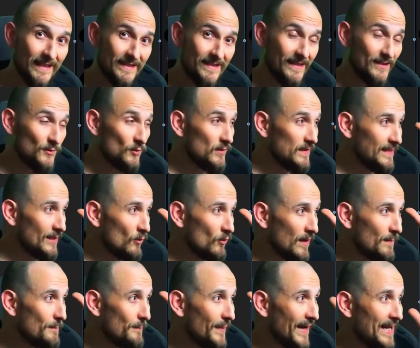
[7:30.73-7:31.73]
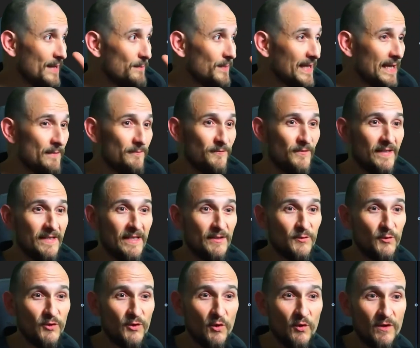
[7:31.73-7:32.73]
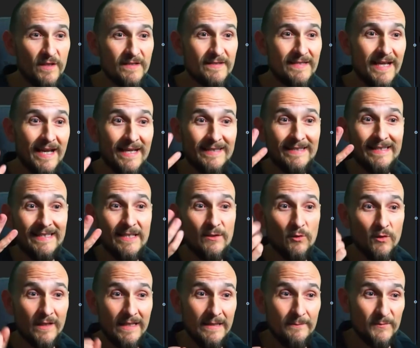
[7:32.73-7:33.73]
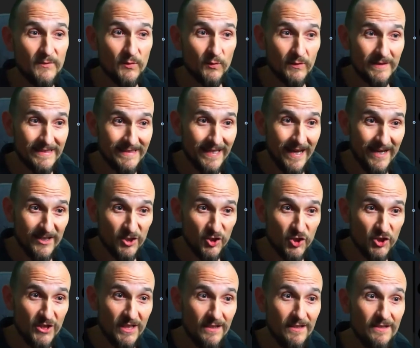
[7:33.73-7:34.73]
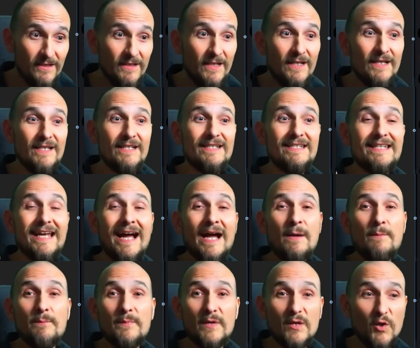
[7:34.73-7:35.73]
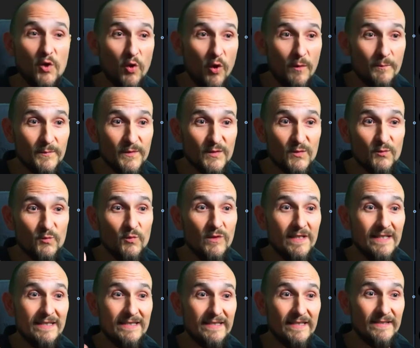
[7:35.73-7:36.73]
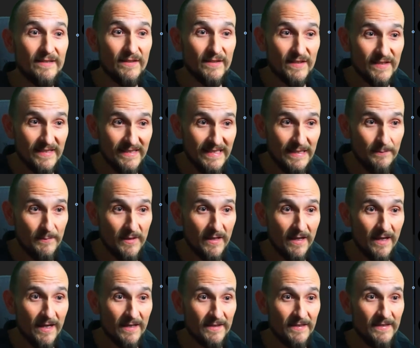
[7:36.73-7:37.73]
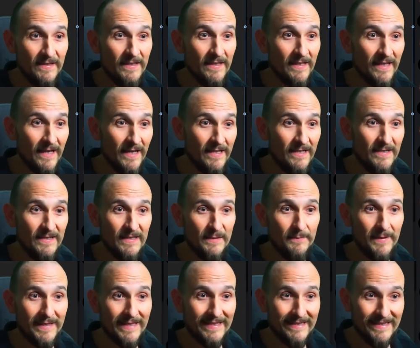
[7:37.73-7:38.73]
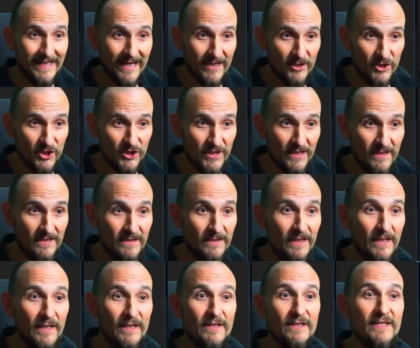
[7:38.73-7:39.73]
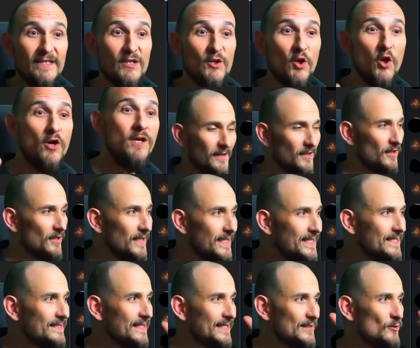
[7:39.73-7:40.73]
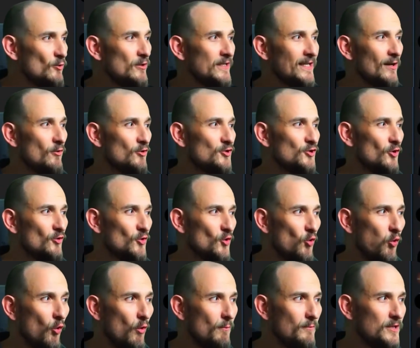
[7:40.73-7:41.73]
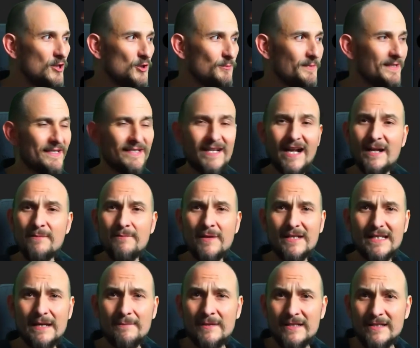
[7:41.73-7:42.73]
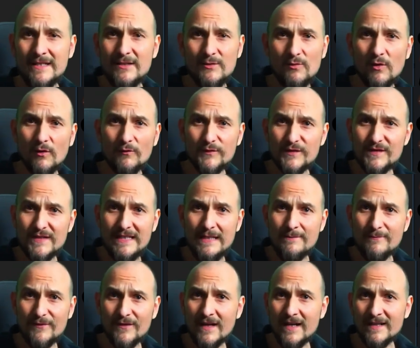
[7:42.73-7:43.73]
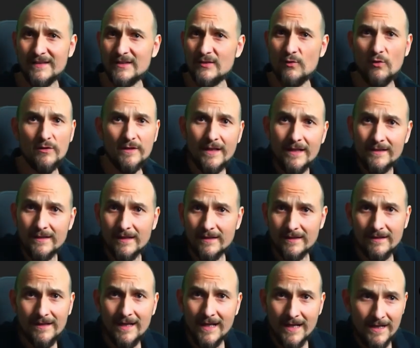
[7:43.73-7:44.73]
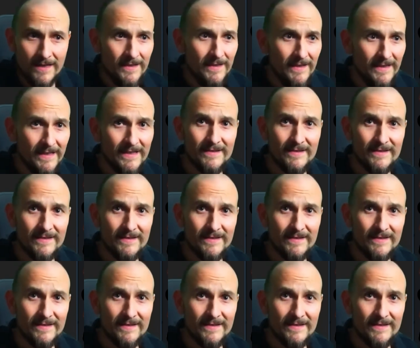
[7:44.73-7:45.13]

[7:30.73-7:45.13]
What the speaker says: Just go to the gas station. You can get the Steam card there. You can buy it in store or at a gas station. Sounds a bit off, right? Don't you just use that on Steam? Yeah, exactly. It's only for Steam.